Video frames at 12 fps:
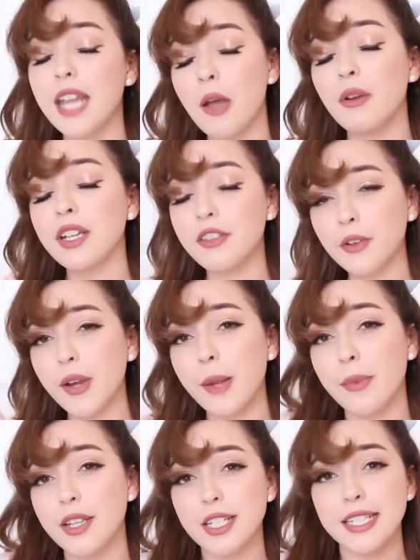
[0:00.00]
Now another
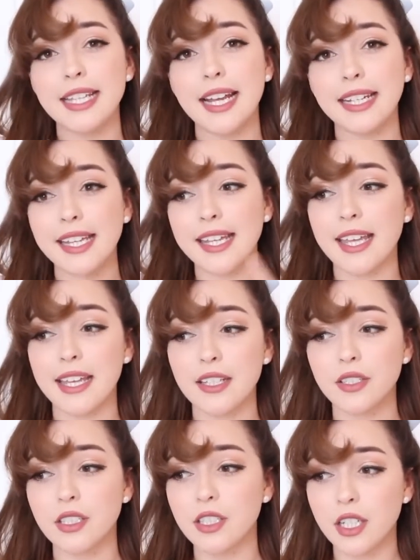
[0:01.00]
great budgeting technique
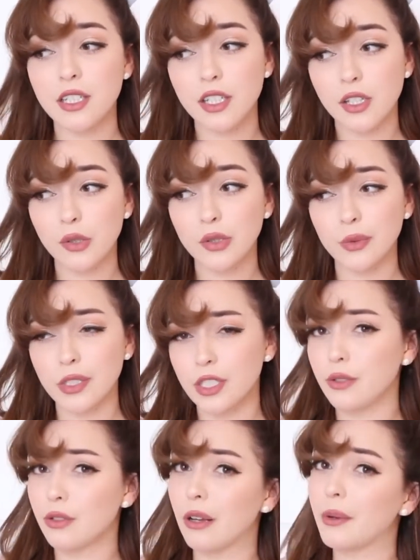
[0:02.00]
is to just use
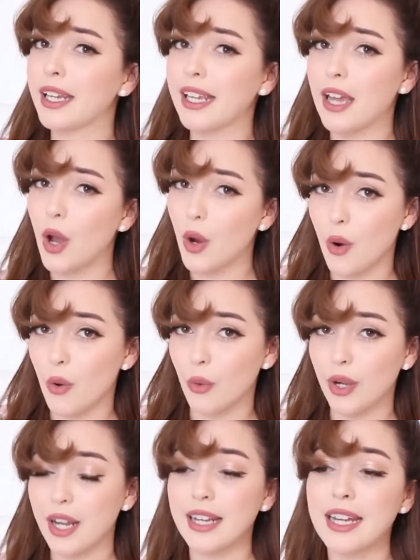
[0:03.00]
what you already
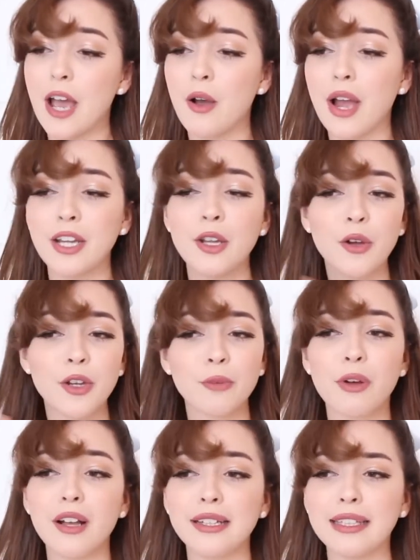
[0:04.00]
own. Now I know you're
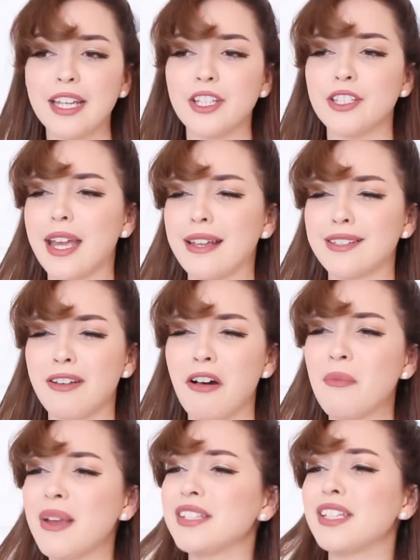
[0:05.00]
probably like, Jess,
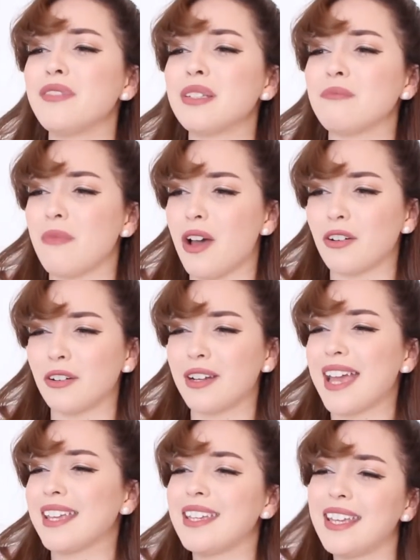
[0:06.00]
all my stuff is modern.
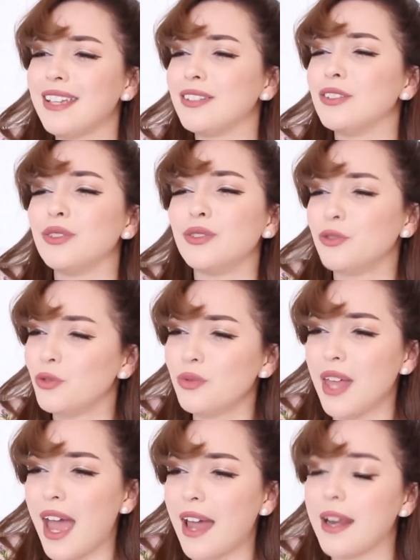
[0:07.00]
I can't do
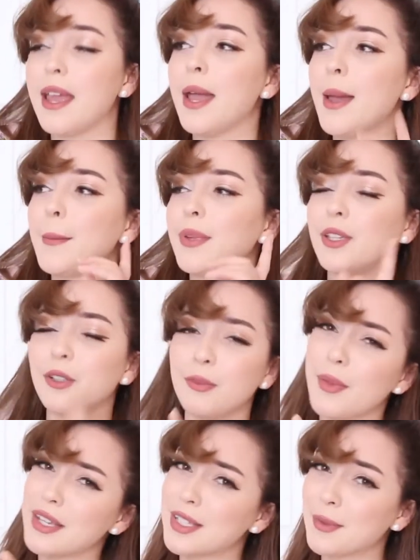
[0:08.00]
that. But
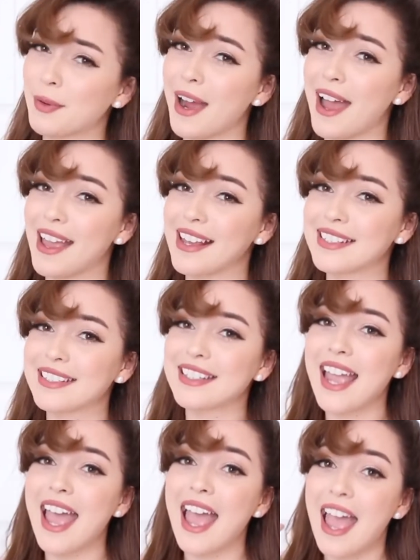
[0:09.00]
you'd be surprised
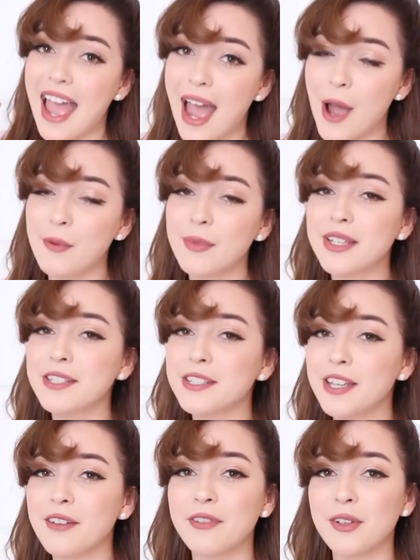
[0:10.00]
how much
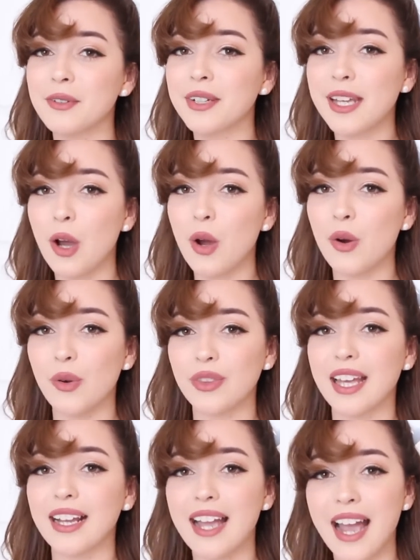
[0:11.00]
stuff you already own
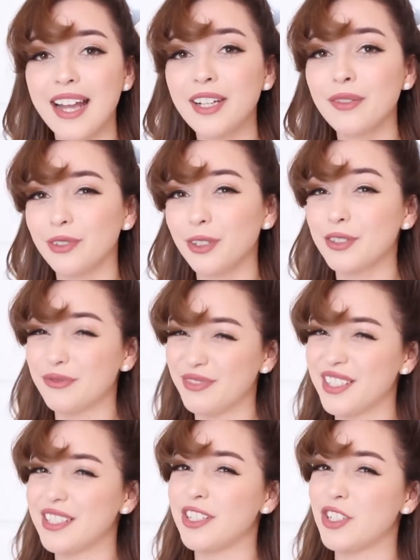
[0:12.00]
that kind of looks
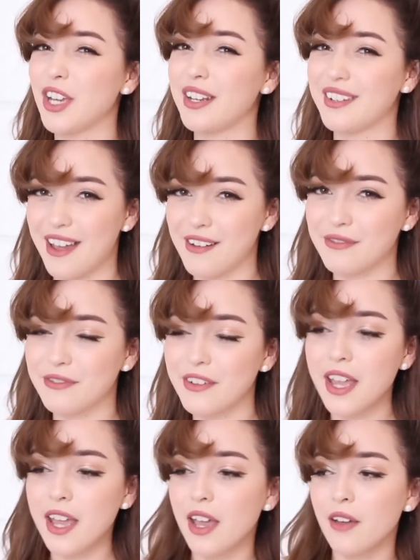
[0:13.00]
vintage enough.
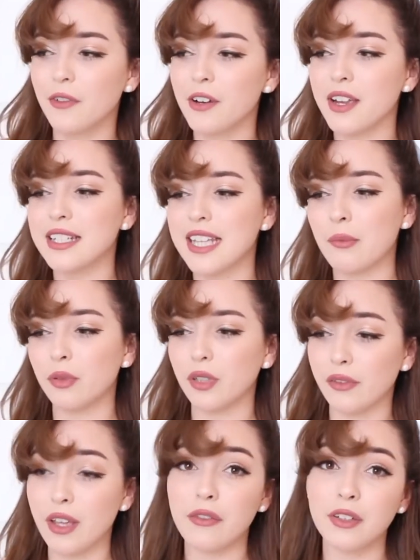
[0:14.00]
For example,
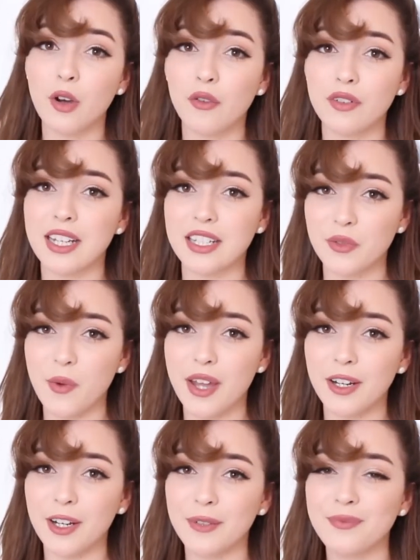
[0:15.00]
if you have an oversized
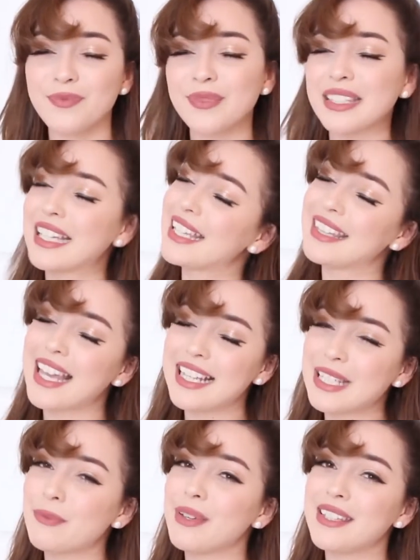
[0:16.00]
sweater,
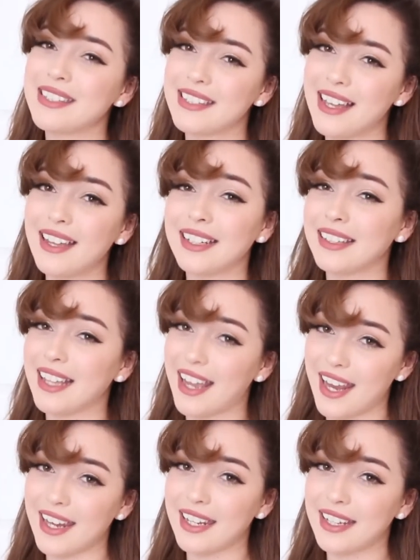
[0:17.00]
that's been done in the
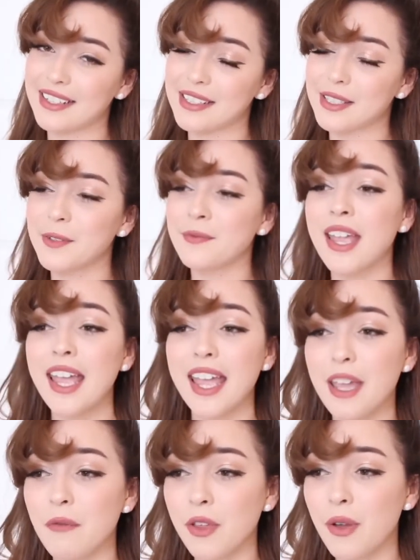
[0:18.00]
80s.
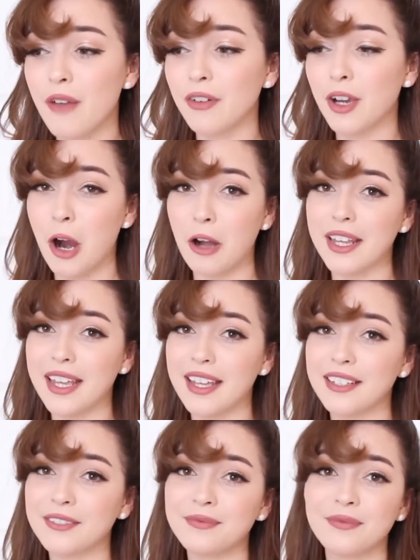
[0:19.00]
If you have a
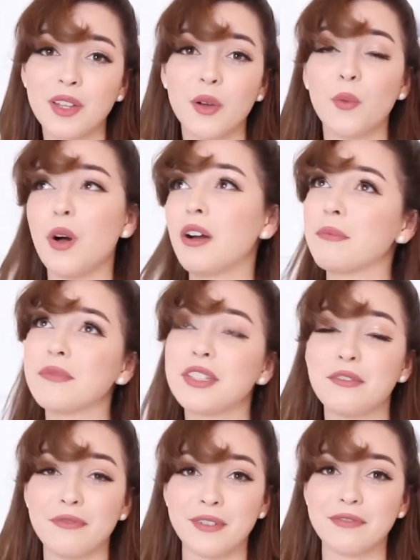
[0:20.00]
cardigan, welcome to
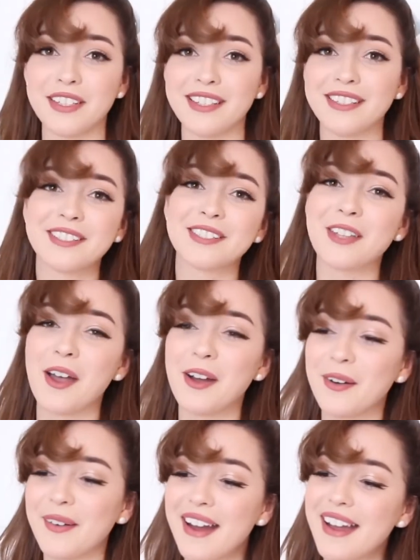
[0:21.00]
the 50s.
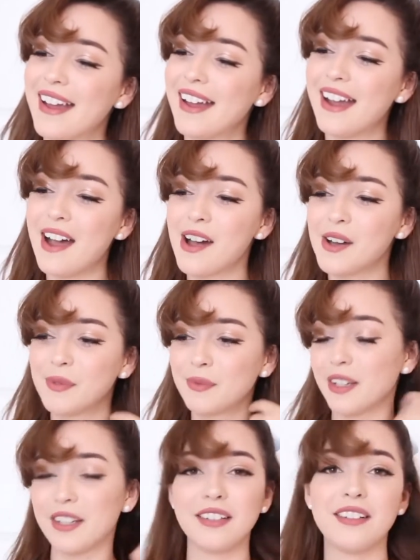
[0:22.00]
So
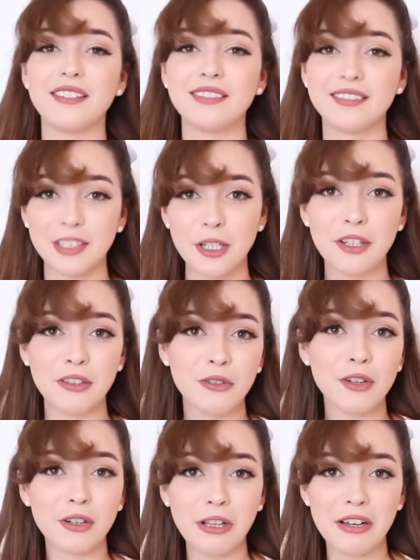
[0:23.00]
look
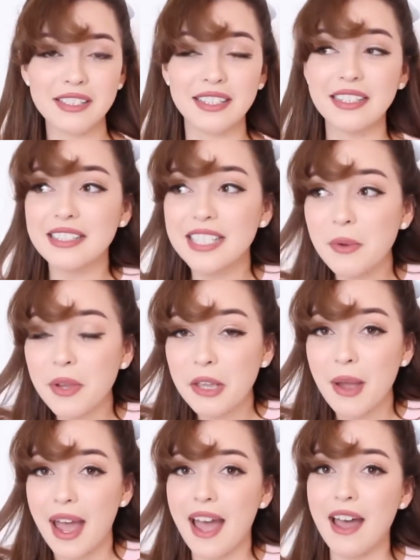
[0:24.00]
through your closet, see what
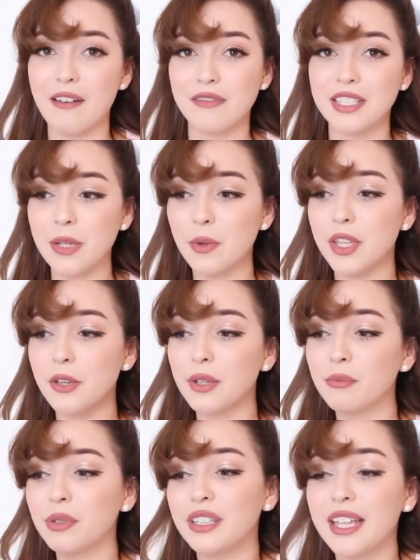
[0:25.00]
you have, see what you
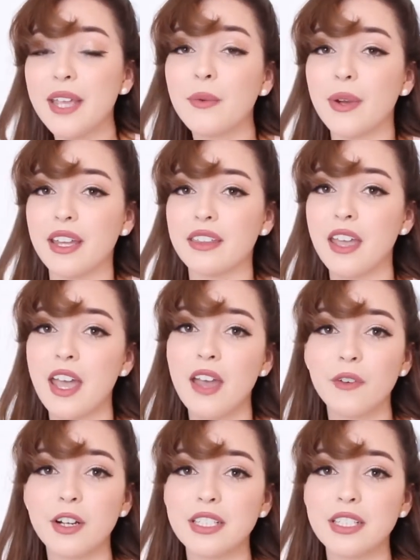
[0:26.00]
can play with. For